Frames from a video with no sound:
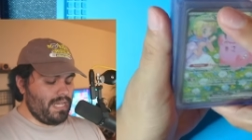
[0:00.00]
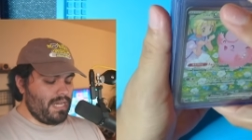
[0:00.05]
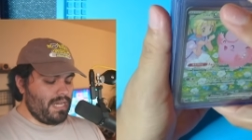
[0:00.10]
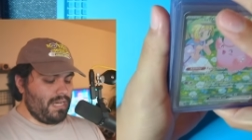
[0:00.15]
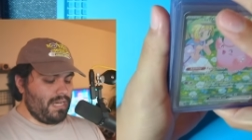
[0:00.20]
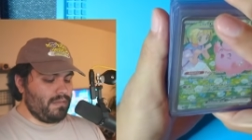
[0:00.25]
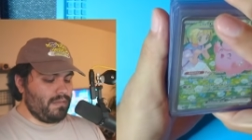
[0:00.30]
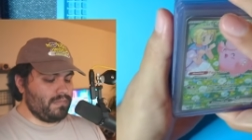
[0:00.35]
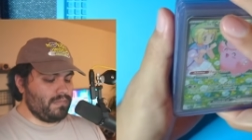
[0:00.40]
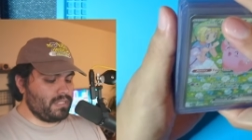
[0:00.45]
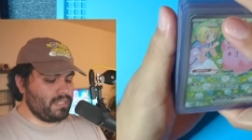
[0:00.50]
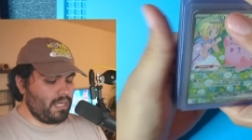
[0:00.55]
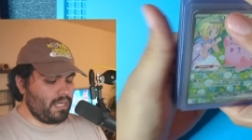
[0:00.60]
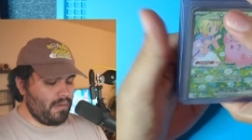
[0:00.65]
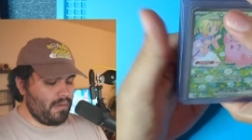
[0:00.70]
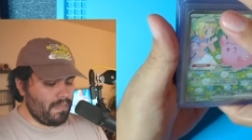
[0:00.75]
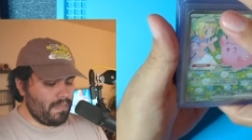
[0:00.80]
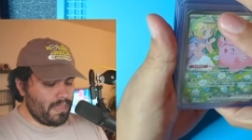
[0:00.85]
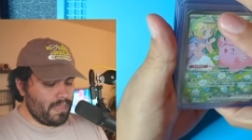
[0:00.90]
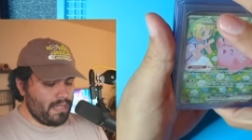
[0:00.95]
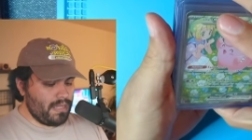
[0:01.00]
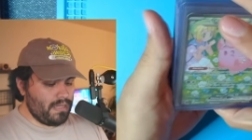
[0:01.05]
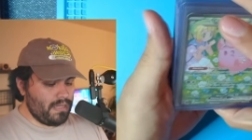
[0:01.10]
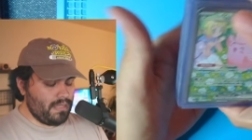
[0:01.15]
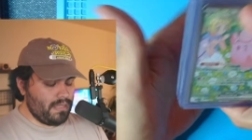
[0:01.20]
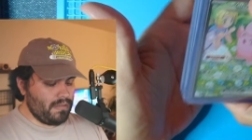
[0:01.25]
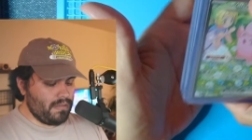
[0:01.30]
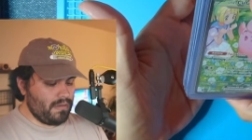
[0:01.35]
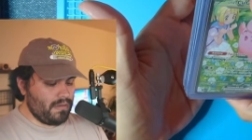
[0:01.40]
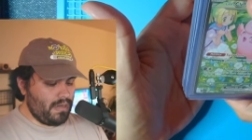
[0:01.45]

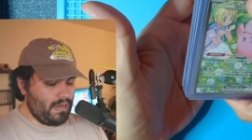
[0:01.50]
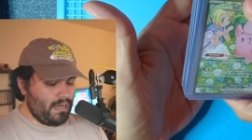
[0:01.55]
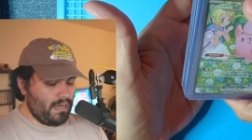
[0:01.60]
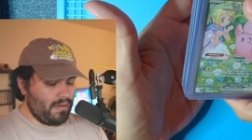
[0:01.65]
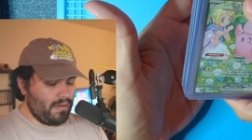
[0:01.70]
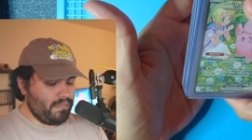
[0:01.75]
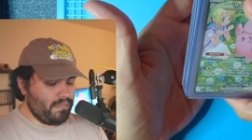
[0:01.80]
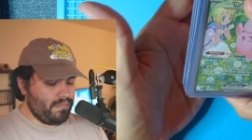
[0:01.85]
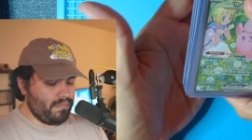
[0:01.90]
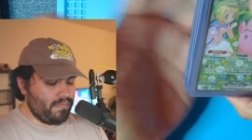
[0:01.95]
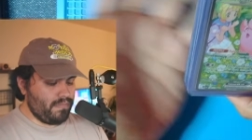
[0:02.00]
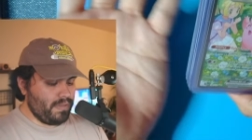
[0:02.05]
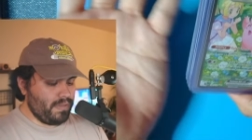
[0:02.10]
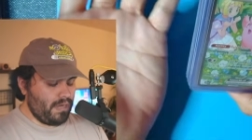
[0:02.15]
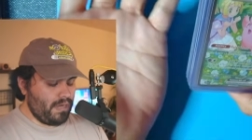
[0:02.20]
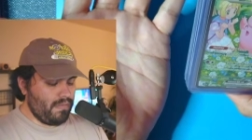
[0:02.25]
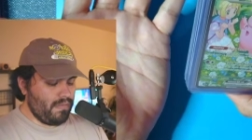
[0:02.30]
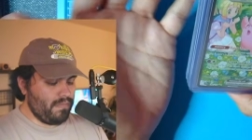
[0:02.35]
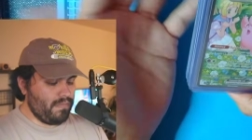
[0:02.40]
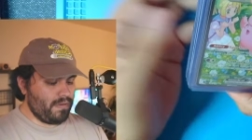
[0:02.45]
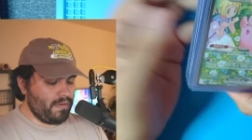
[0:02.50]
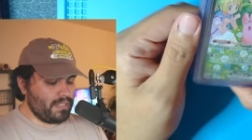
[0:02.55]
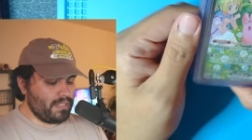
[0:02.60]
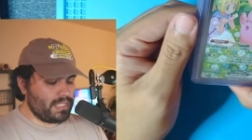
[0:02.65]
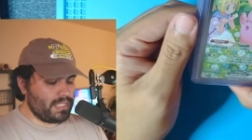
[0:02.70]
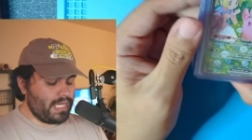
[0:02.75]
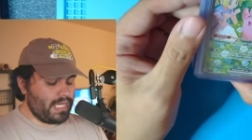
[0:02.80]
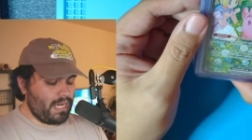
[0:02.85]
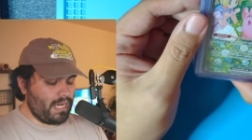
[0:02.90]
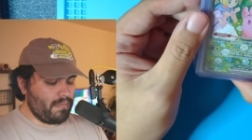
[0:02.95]
You know, first
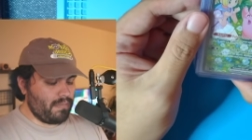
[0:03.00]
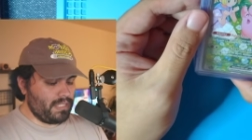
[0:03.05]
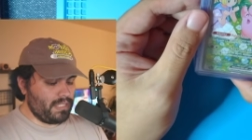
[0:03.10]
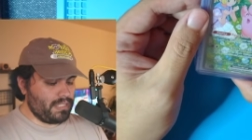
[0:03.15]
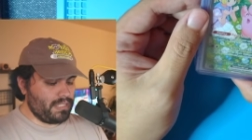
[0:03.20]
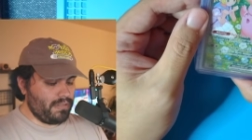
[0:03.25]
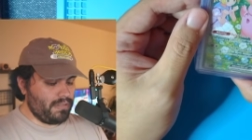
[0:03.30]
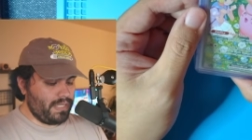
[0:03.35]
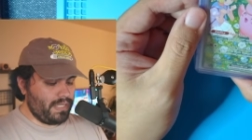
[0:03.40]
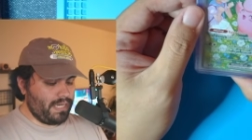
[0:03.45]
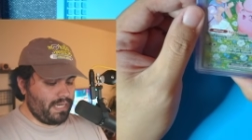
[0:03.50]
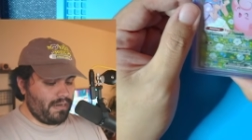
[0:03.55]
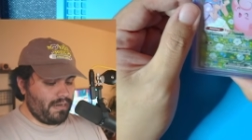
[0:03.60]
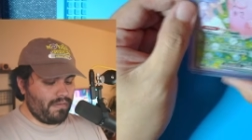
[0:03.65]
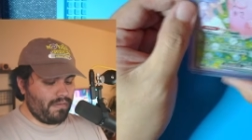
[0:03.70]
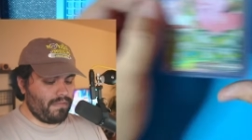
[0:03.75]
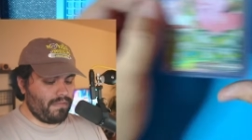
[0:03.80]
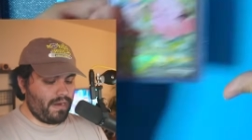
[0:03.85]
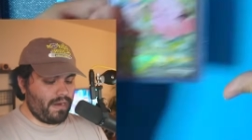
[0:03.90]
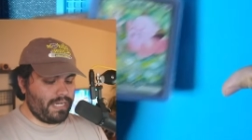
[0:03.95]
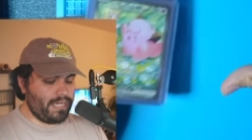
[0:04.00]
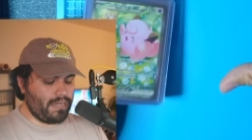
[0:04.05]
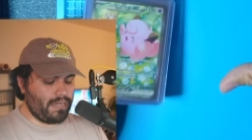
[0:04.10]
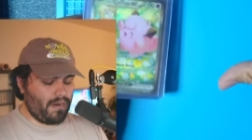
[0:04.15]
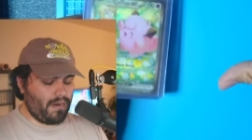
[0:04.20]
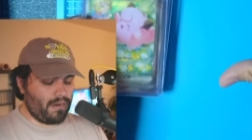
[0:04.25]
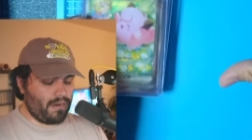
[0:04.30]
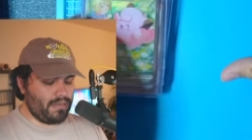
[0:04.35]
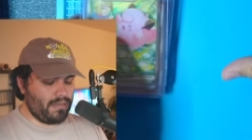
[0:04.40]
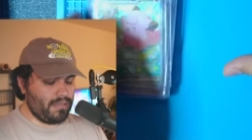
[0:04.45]
thing I'm going to do here for any
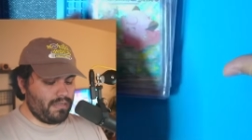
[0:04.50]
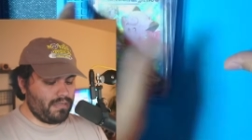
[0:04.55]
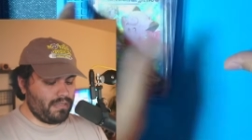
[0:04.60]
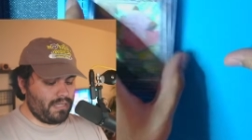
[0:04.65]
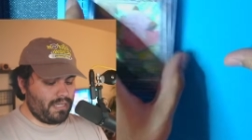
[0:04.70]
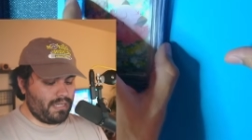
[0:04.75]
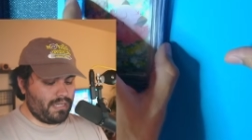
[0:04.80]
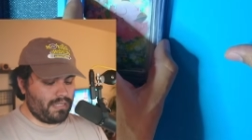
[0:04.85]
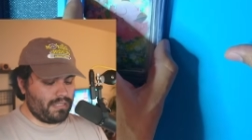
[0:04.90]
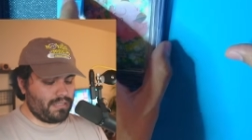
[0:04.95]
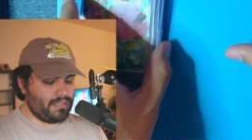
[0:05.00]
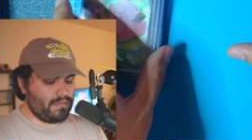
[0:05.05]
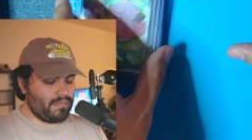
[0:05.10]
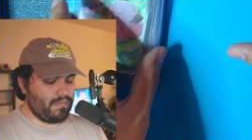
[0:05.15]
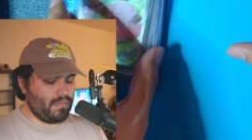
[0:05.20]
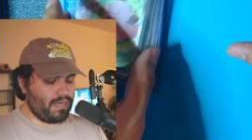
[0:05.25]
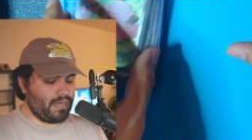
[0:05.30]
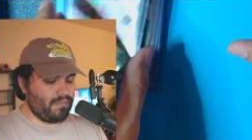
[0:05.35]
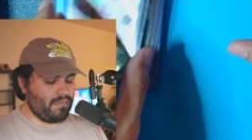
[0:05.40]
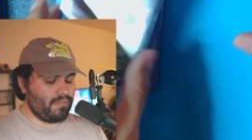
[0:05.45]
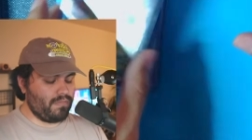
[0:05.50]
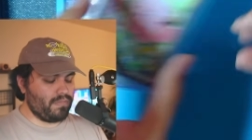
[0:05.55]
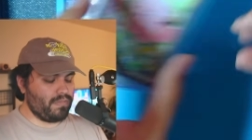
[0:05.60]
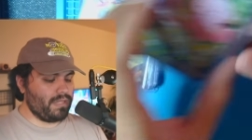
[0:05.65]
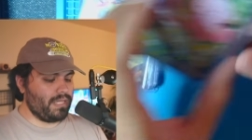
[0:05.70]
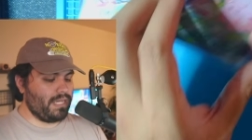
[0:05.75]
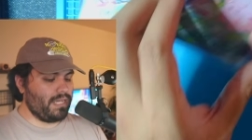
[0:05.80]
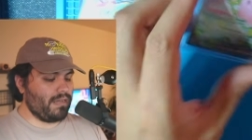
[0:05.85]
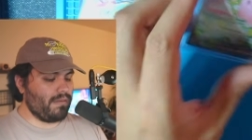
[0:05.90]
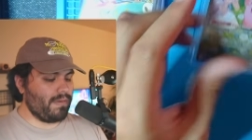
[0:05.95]
card when I'm
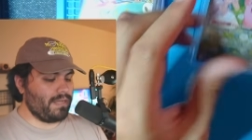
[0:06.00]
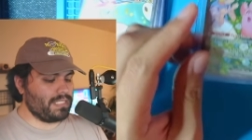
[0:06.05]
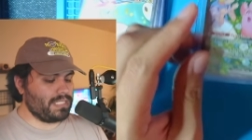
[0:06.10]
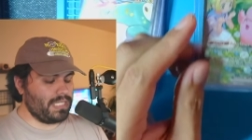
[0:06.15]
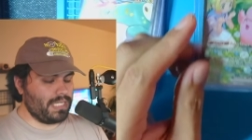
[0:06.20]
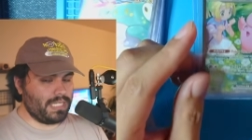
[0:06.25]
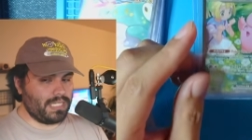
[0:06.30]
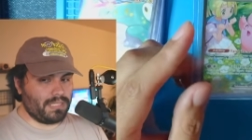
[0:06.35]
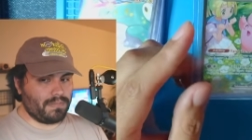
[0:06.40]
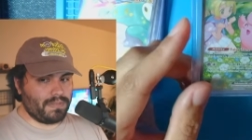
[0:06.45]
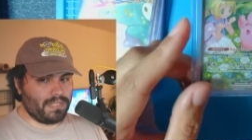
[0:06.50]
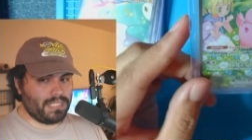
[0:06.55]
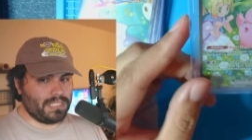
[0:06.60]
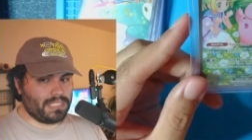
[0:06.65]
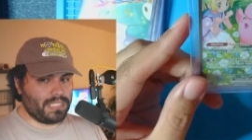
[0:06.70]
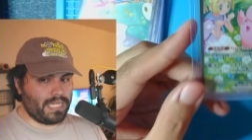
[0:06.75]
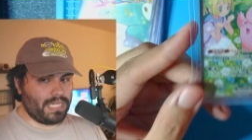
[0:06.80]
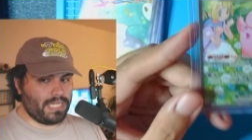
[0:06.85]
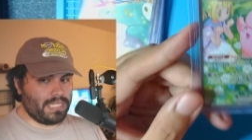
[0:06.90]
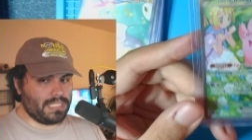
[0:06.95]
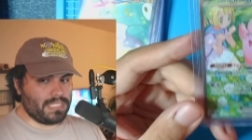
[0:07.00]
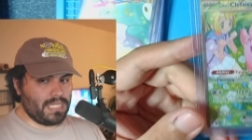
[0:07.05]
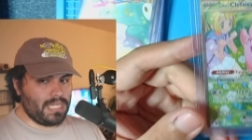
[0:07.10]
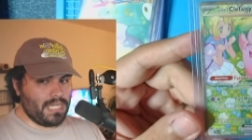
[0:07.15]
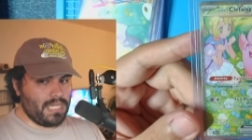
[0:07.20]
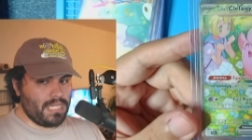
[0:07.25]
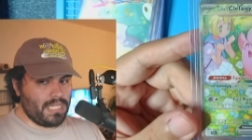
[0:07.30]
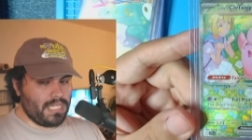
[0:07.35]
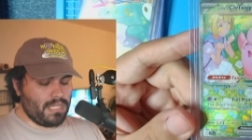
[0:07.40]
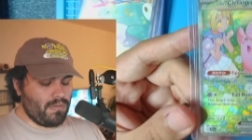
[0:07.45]
thinking about sending it to PSA is
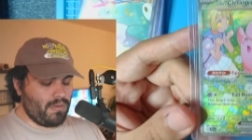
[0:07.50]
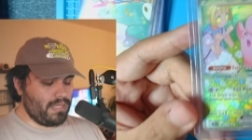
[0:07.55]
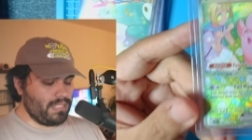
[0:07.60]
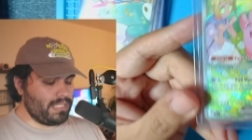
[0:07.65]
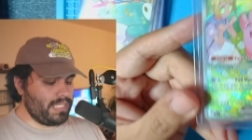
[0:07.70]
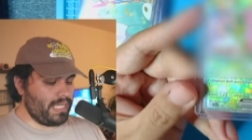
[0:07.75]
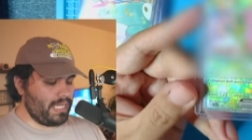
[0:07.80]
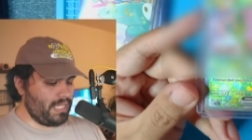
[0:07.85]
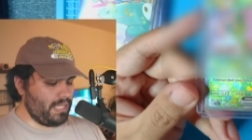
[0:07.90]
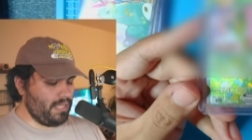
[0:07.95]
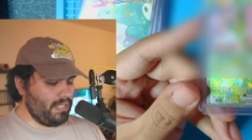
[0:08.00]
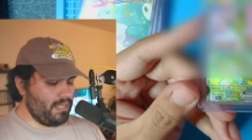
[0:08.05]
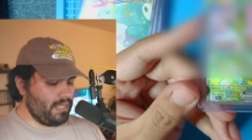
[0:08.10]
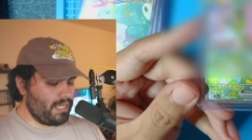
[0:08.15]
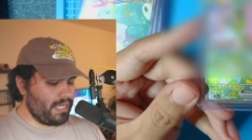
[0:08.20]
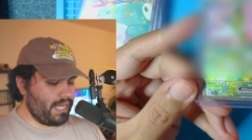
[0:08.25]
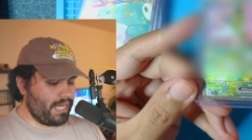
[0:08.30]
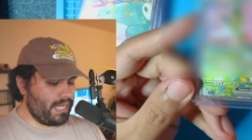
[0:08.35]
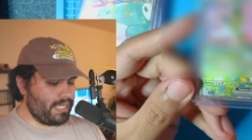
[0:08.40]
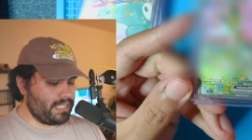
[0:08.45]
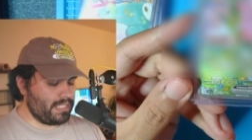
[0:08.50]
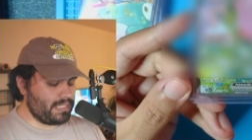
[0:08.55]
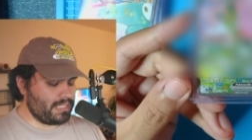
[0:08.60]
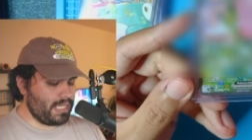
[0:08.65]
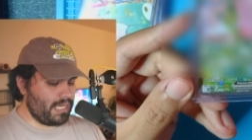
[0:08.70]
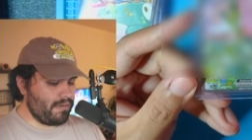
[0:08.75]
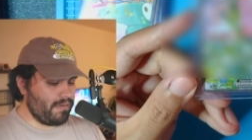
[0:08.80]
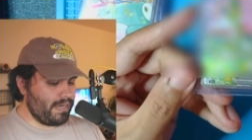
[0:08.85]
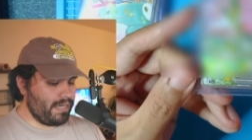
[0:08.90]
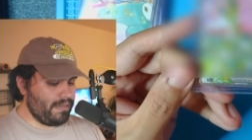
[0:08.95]
we want to take a look at the
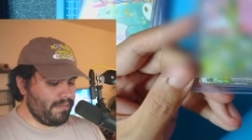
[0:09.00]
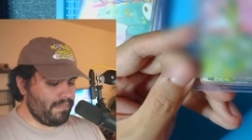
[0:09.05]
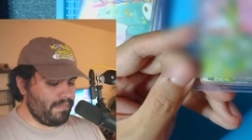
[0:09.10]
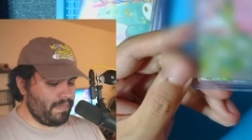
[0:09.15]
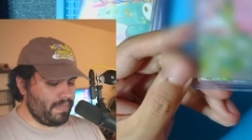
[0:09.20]
centering.